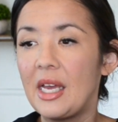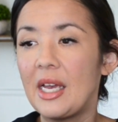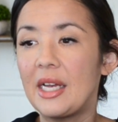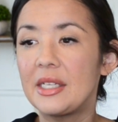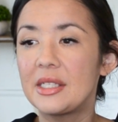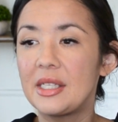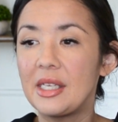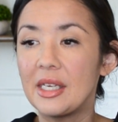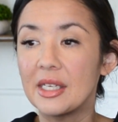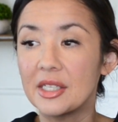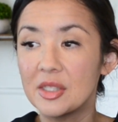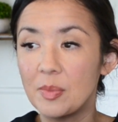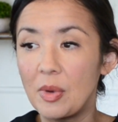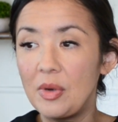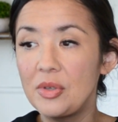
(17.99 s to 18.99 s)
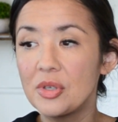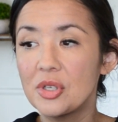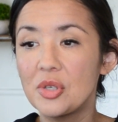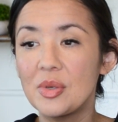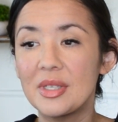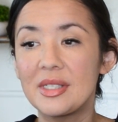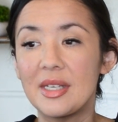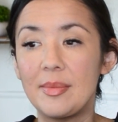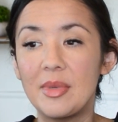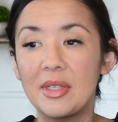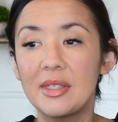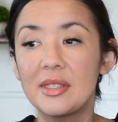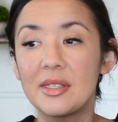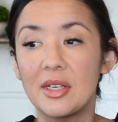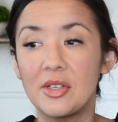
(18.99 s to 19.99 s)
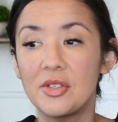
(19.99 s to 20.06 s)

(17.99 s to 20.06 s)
It's the exposure to a stimulus such